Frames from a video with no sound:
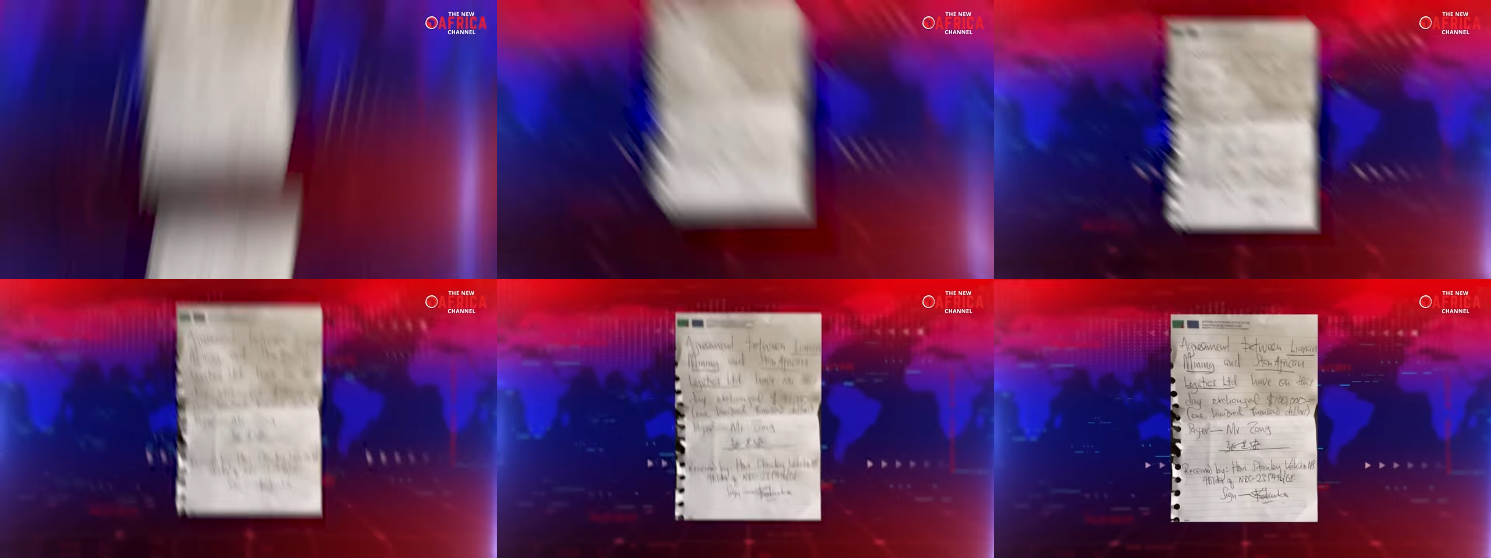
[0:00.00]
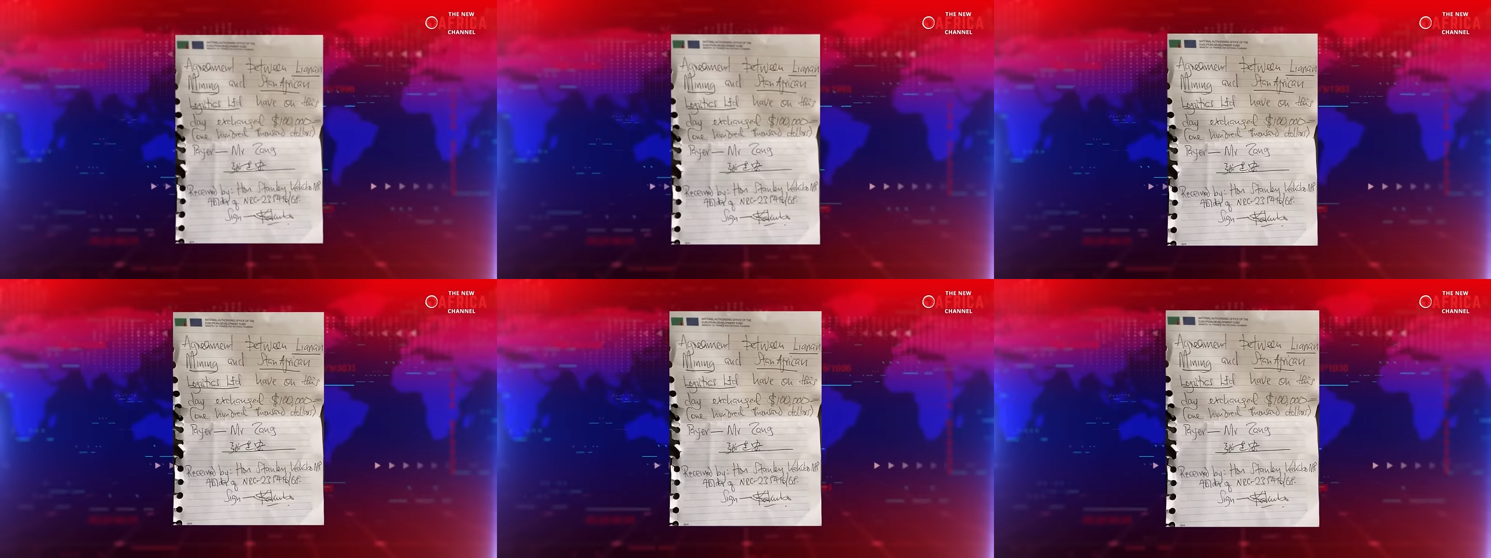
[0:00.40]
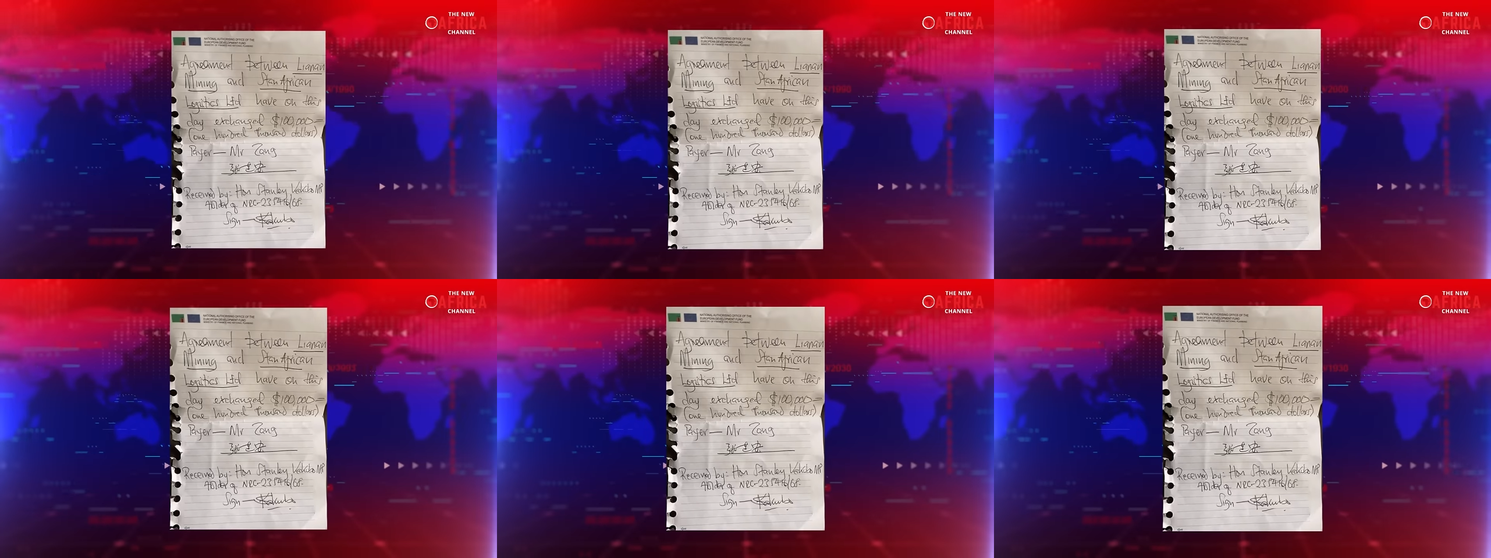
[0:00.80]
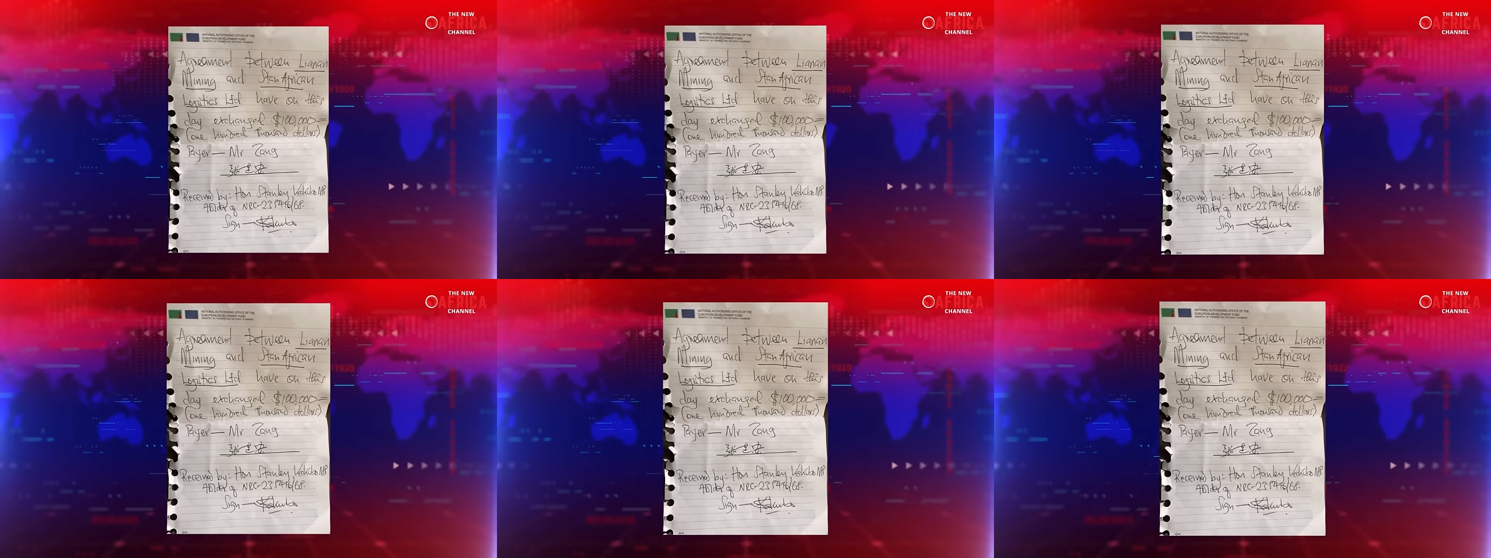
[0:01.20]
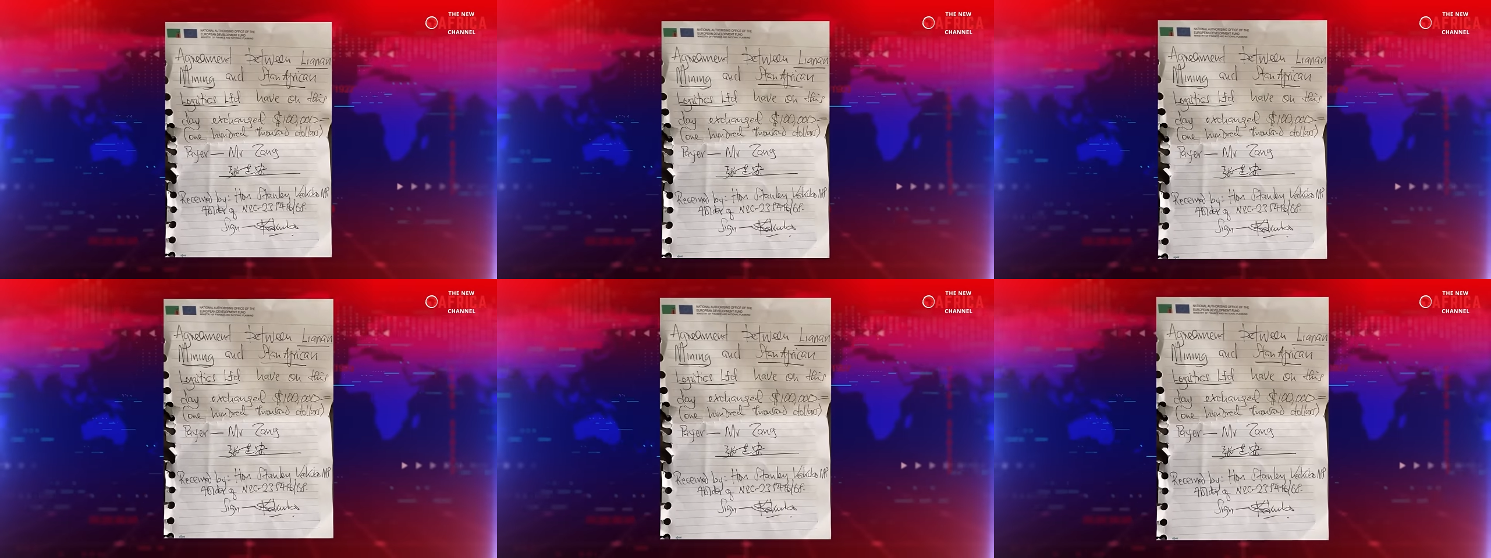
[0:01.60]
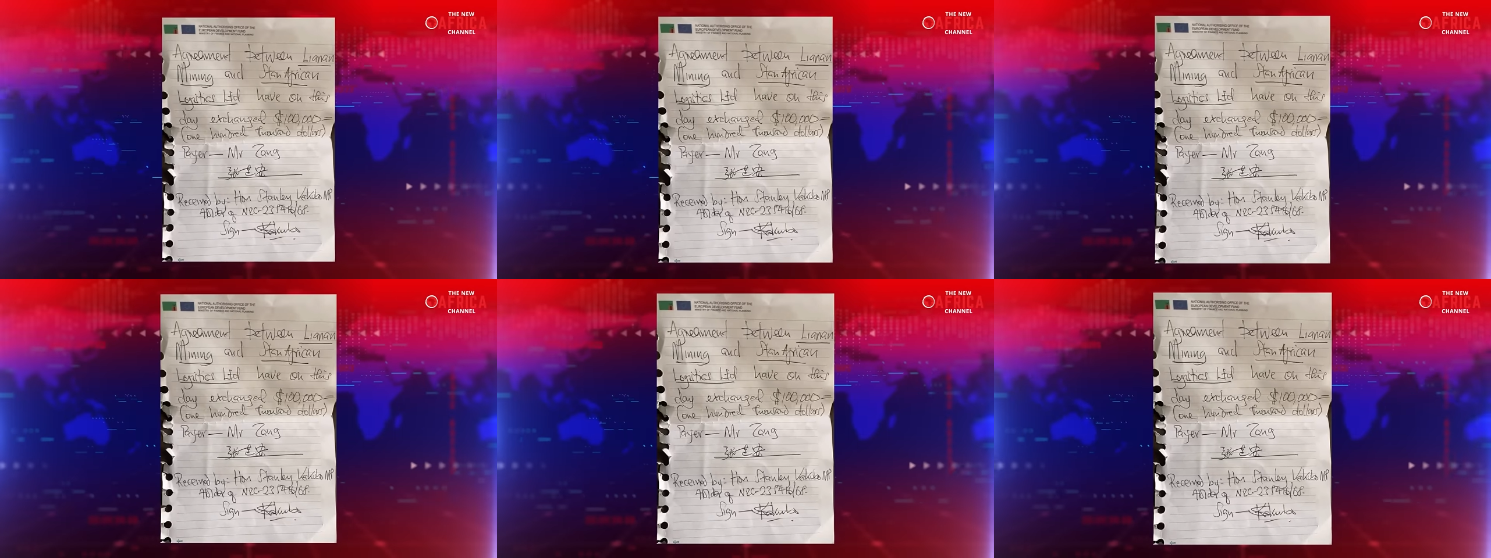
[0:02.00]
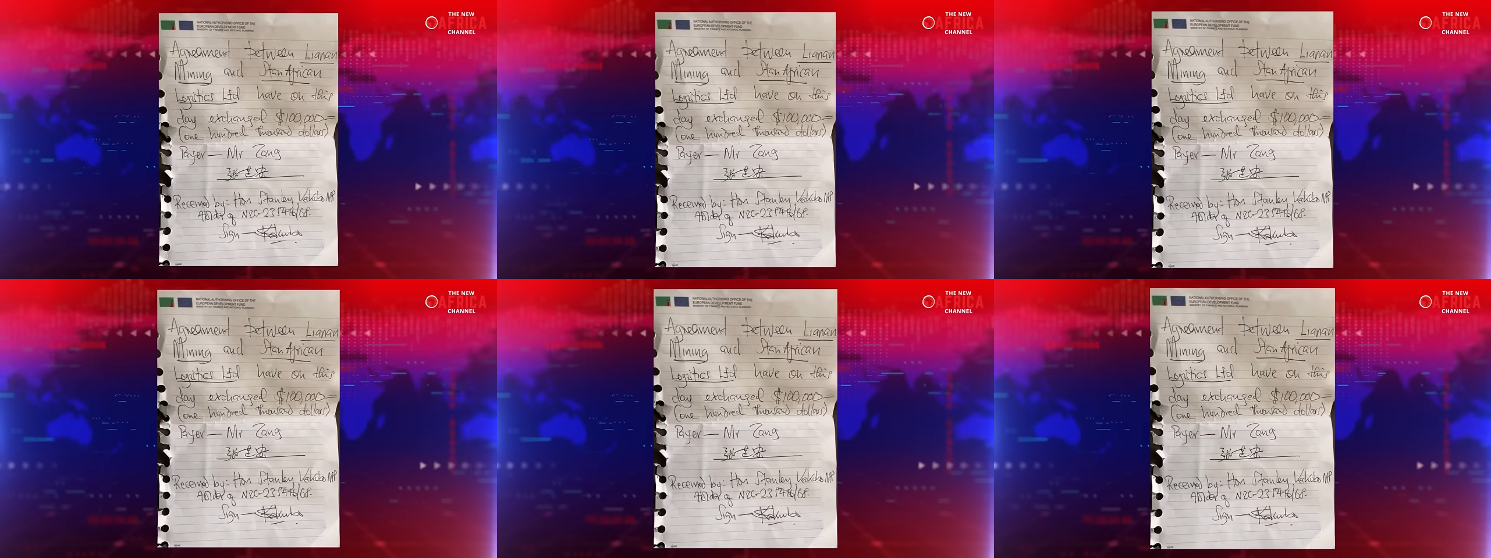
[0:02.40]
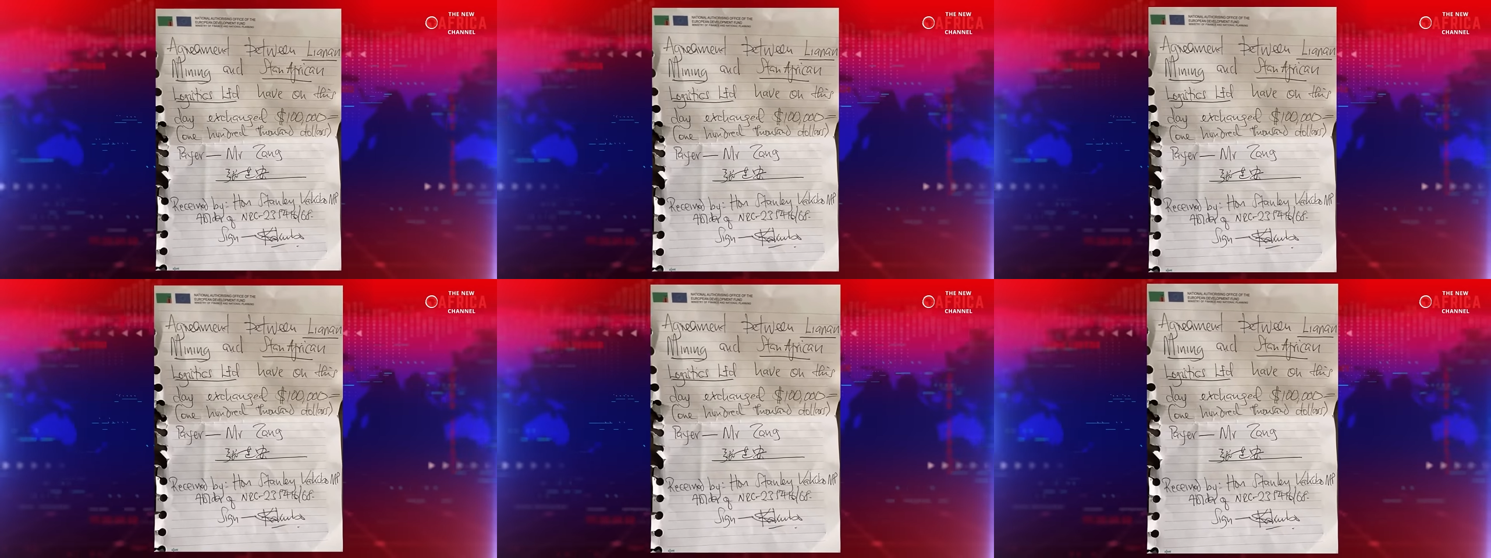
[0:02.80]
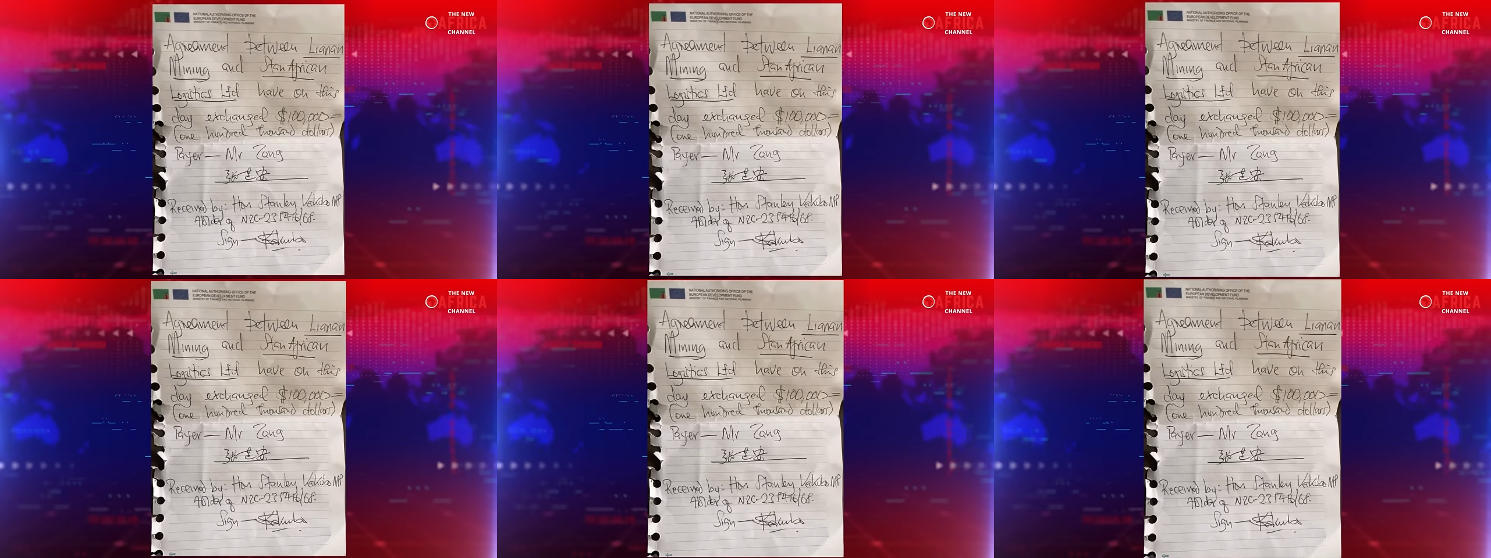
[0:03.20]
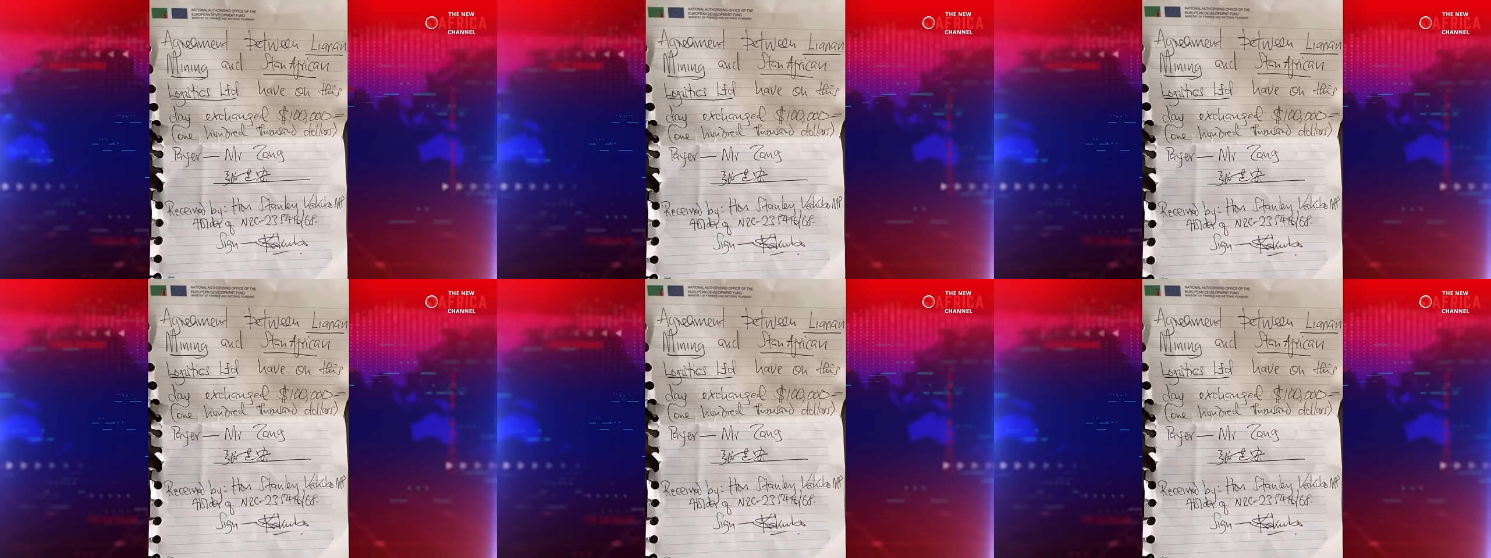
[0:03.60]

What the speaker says: Nobody's mouth can be seen.